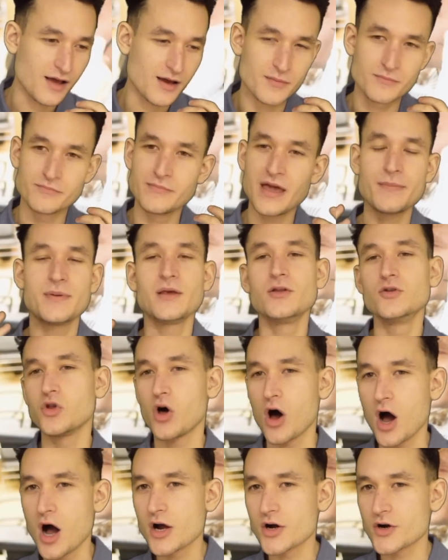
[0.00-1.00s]
maybe
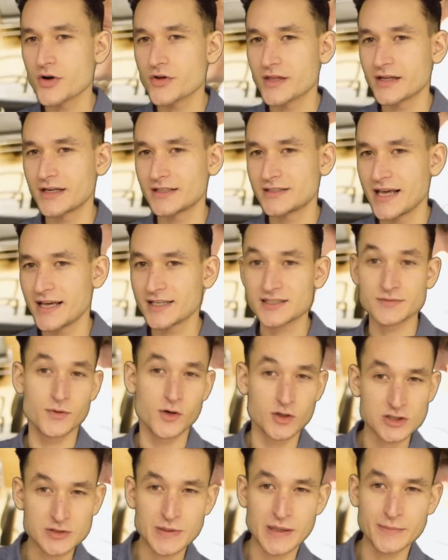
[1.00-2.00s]
longer than it takes
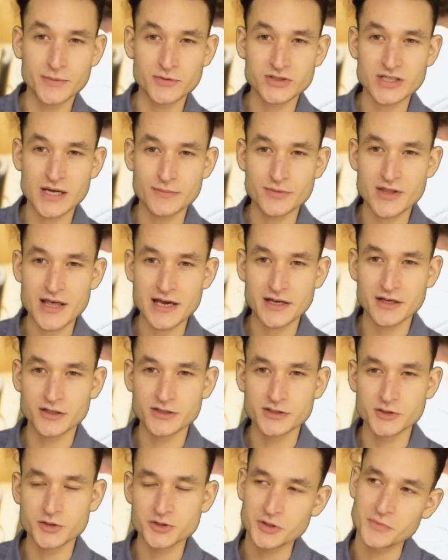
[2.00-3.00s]
most people to come to that
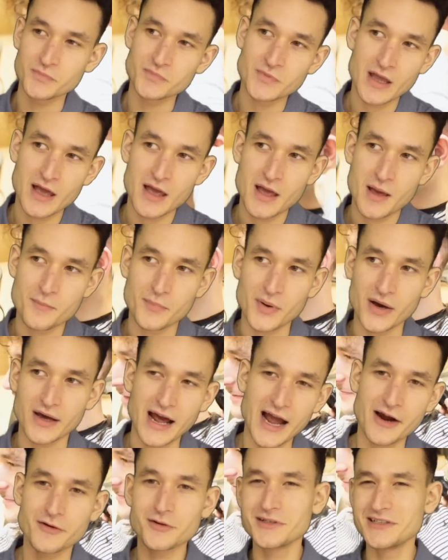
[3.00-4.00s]
conclusion,
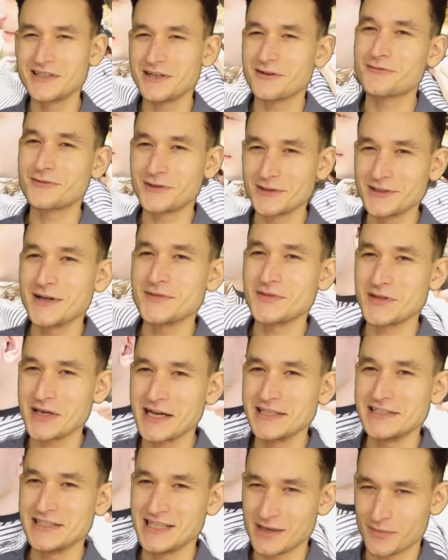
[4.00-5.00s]
but I really need to feel out the
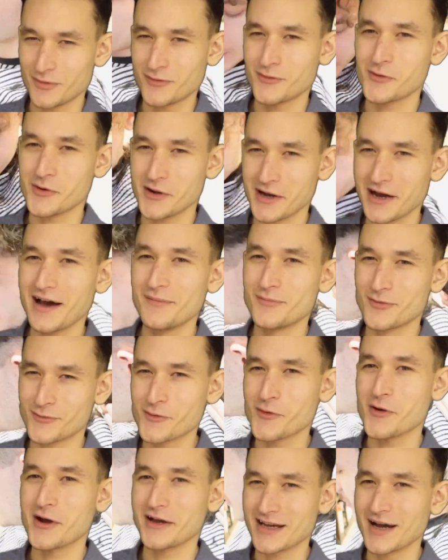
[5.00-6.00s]
idea before
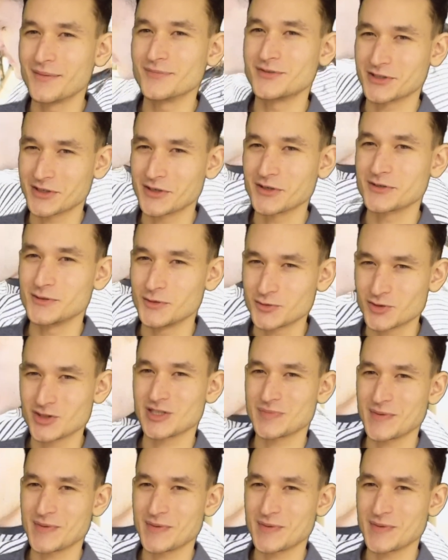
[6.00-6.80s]
I come to conclusions